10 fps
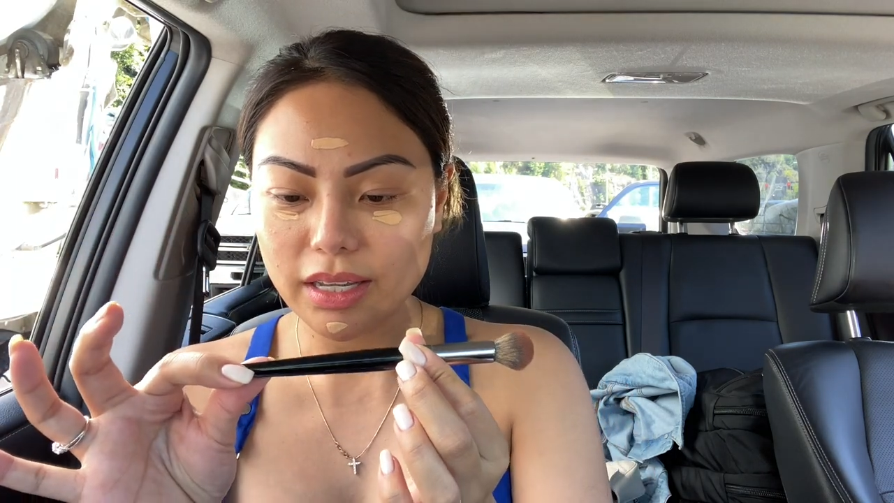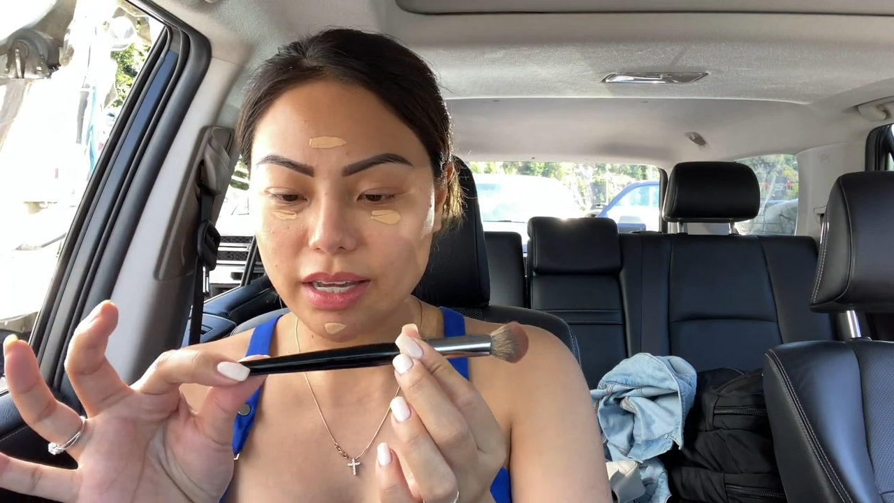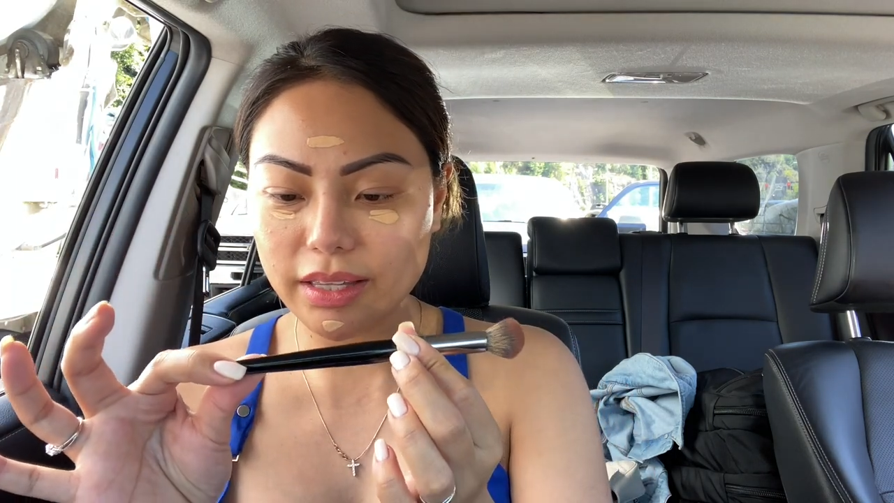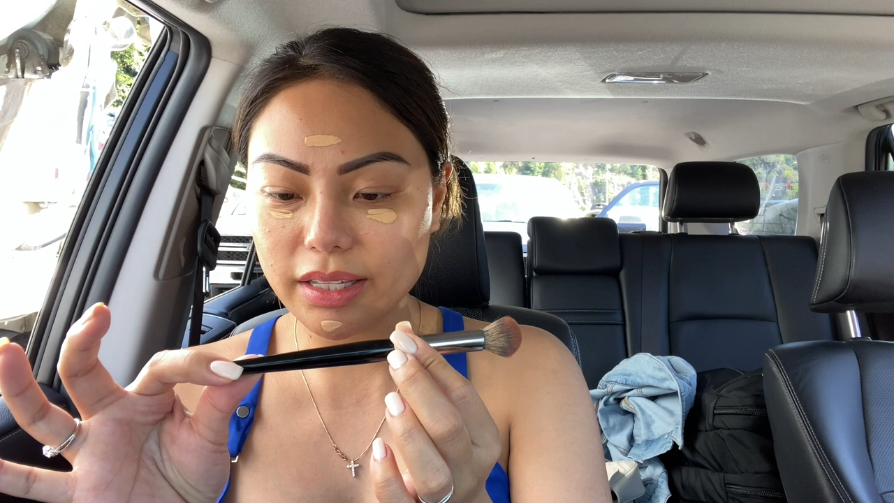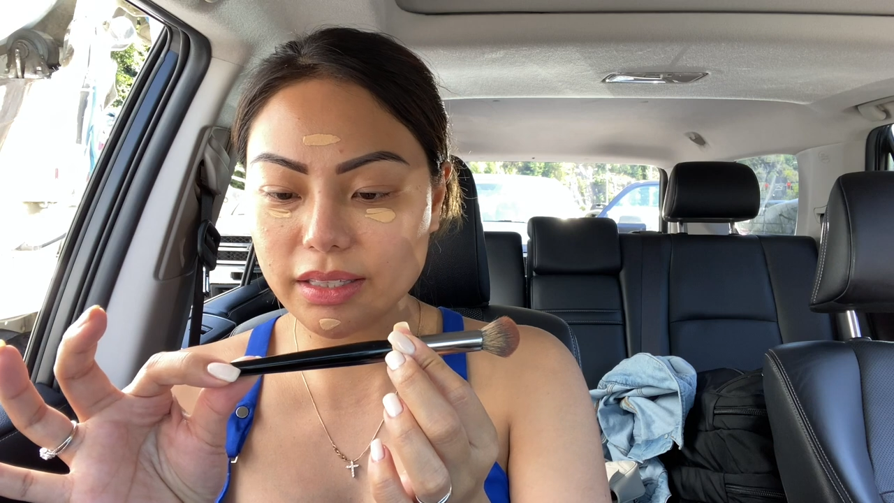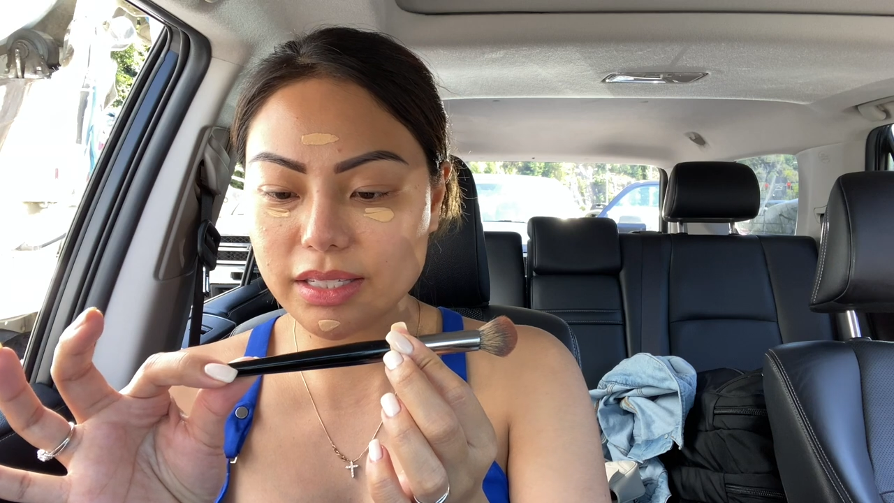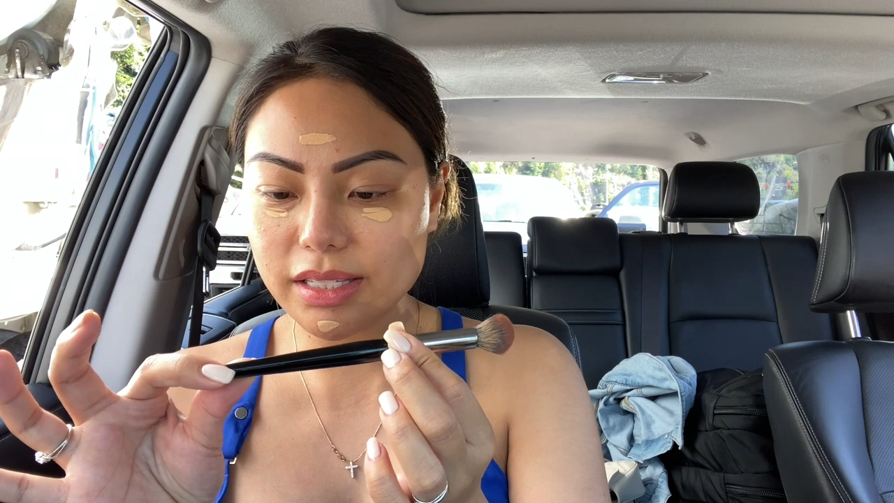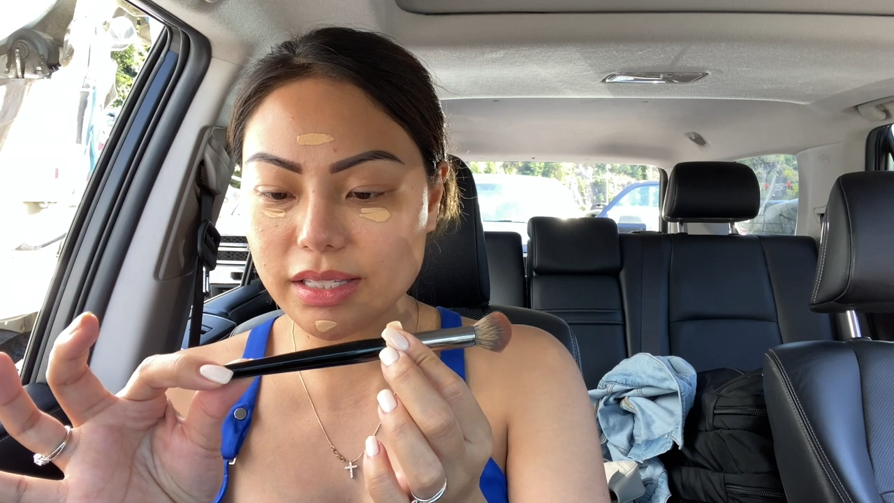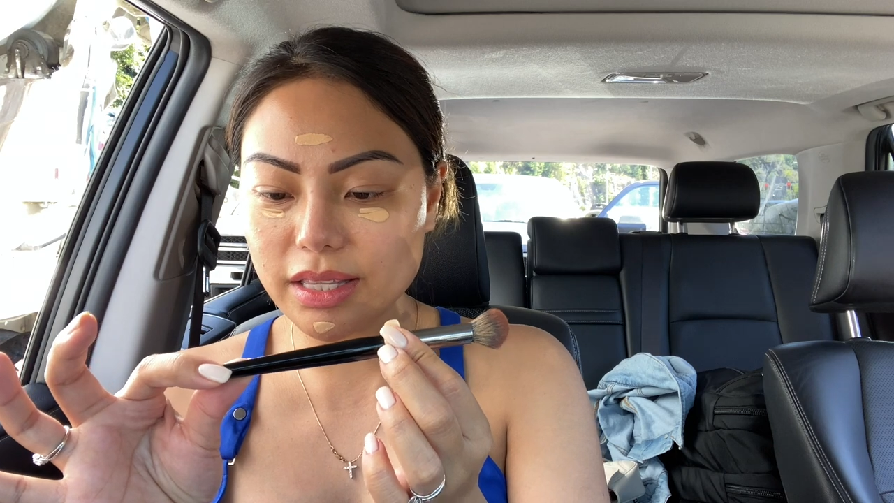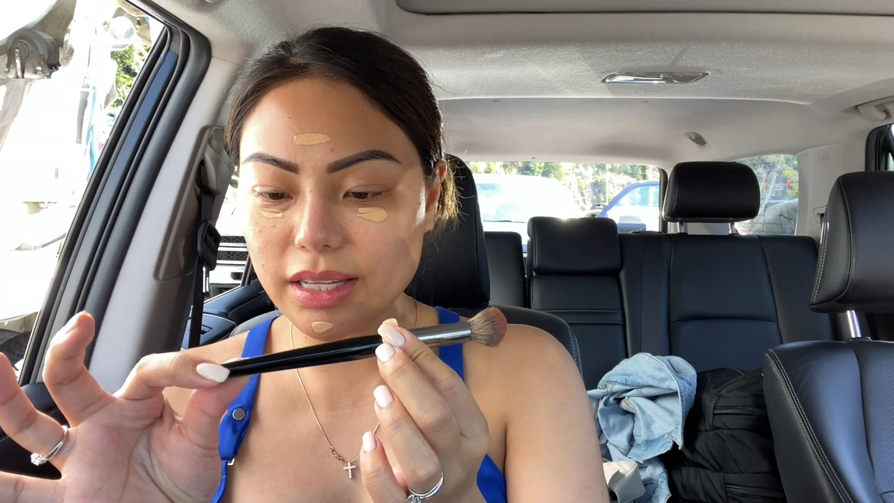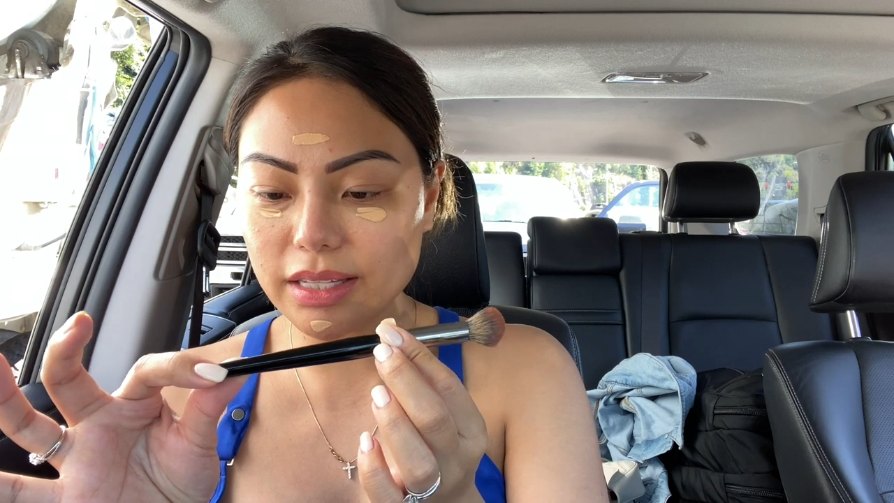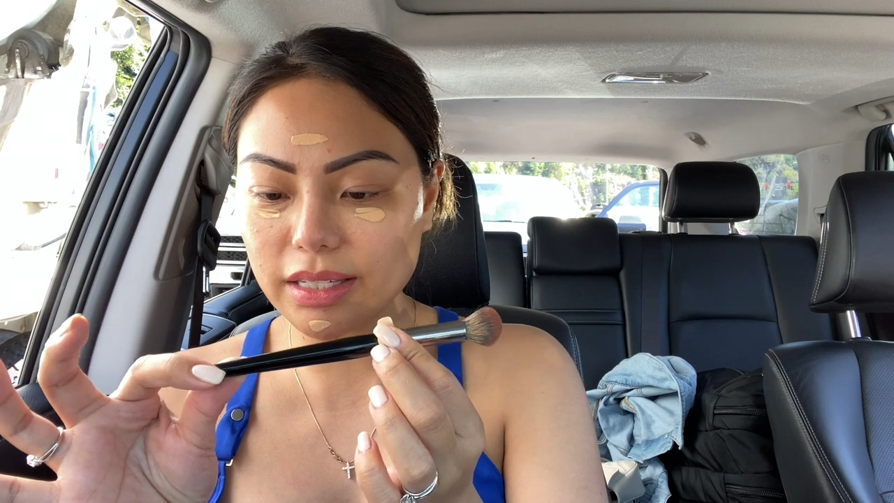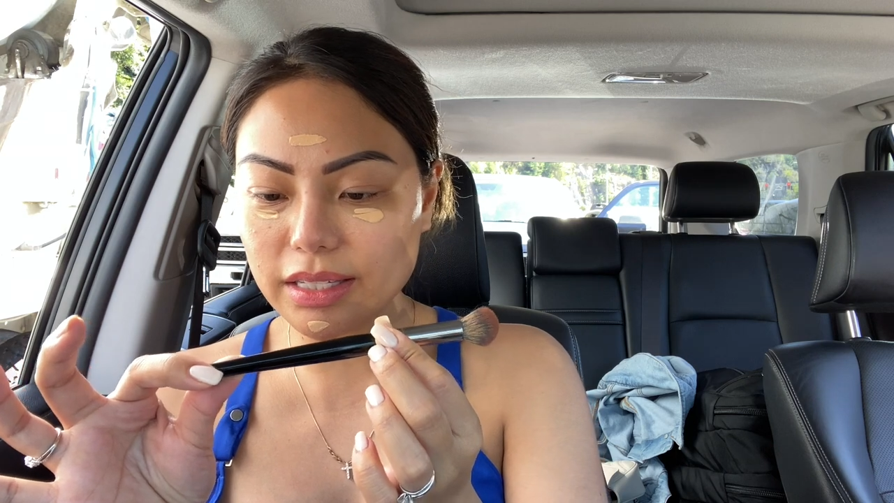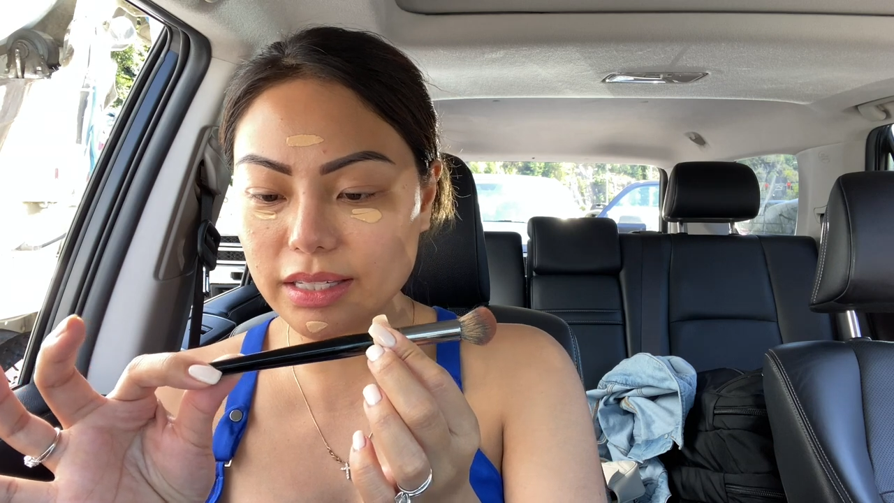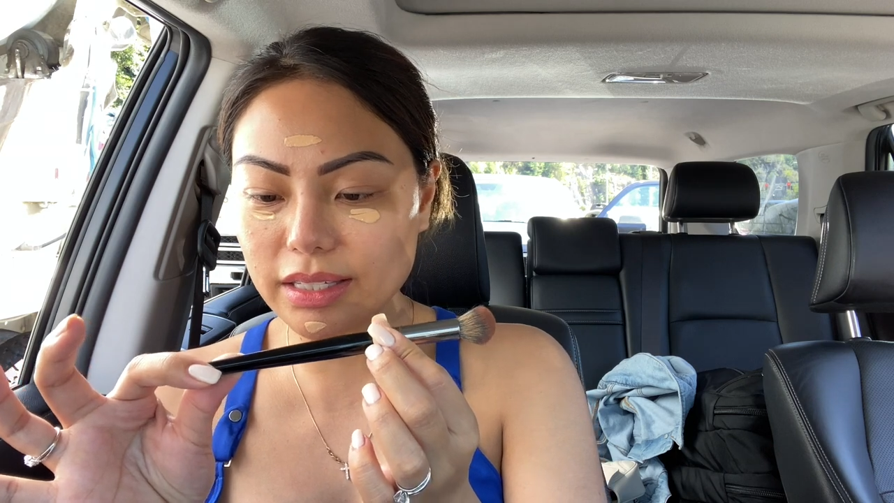I think this is the
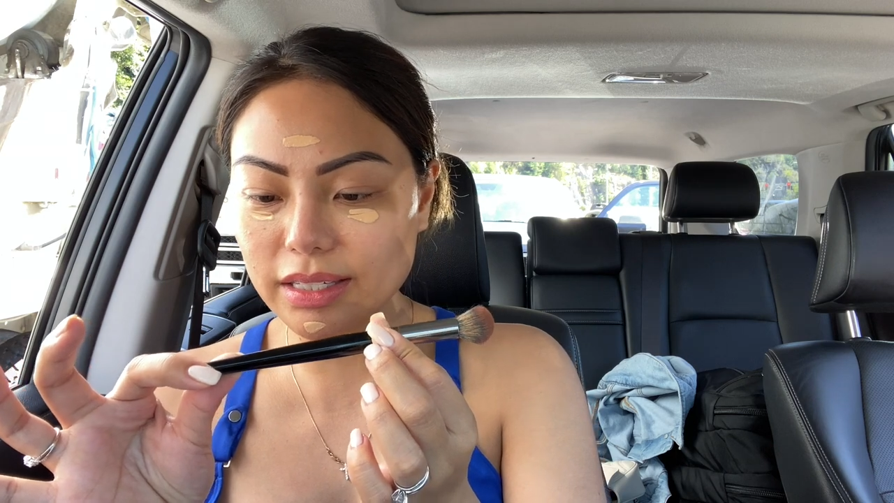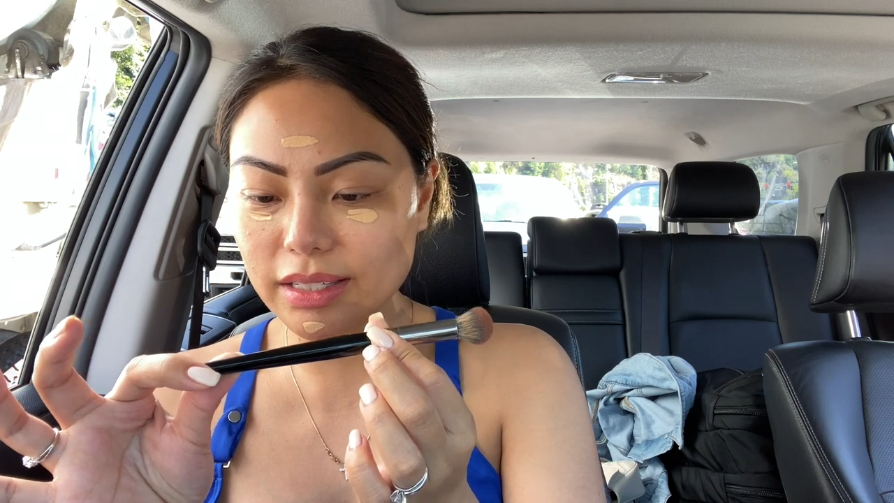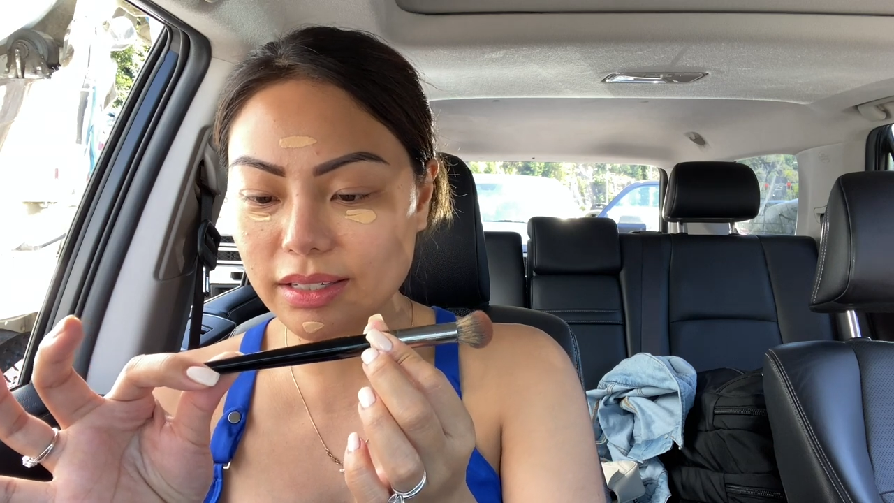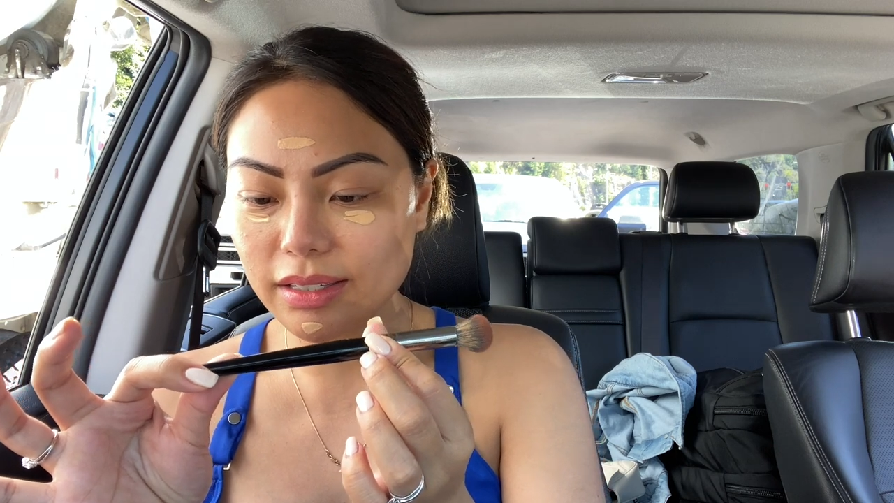E6